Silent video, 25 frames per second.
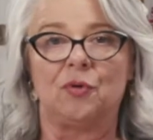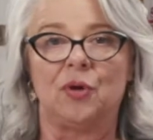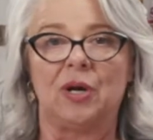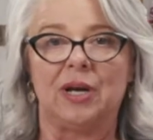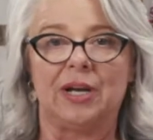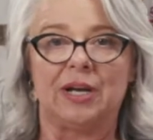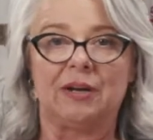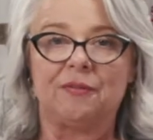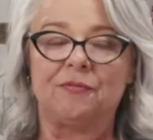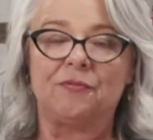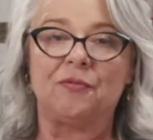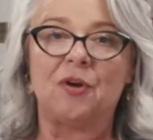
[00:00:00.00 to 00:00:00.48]

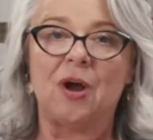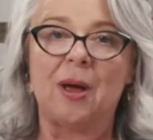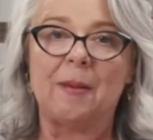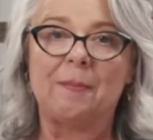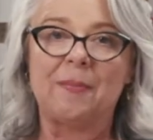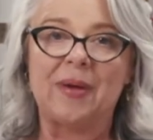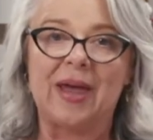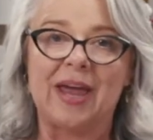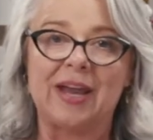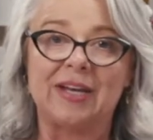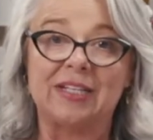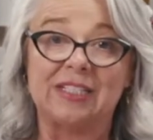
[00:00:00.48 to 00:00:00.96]
oil in a fry
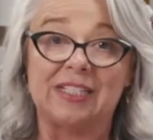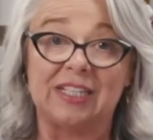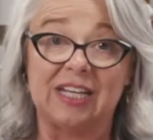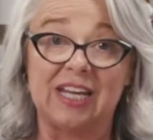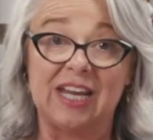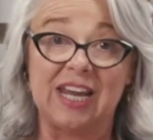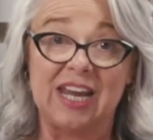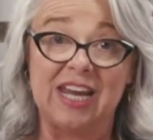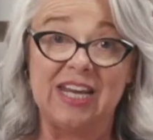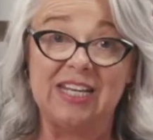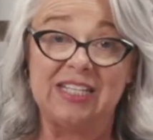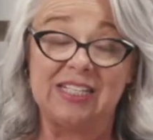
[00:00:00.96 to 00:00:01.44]
pan to
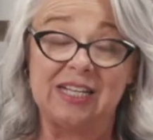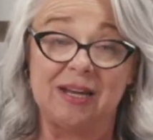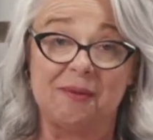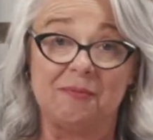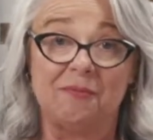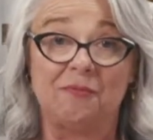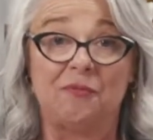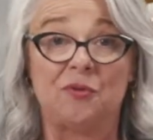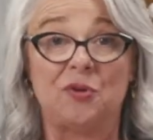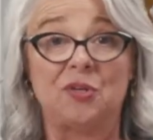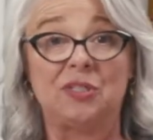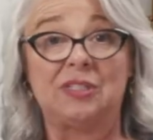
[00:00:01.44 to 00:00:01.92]
heat
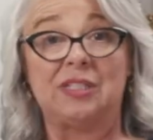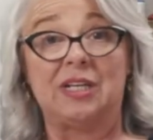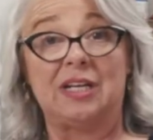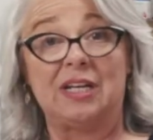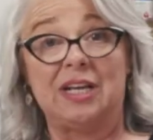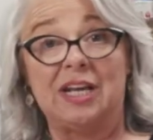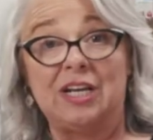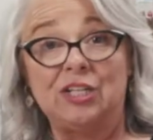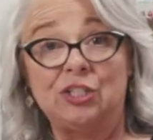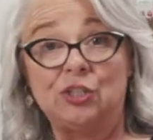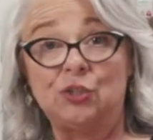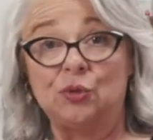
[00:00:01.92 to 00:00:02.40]
up first
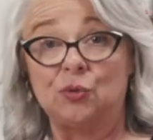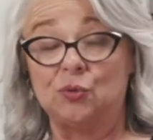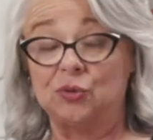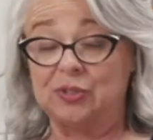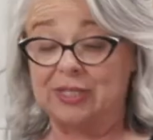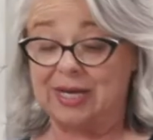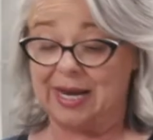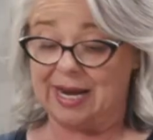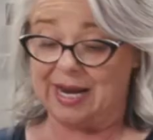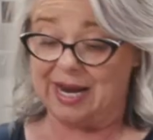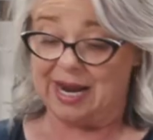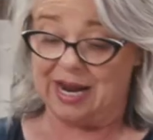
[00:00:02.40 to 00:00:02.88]
and then
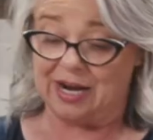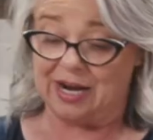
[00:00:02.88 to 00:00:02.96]
saute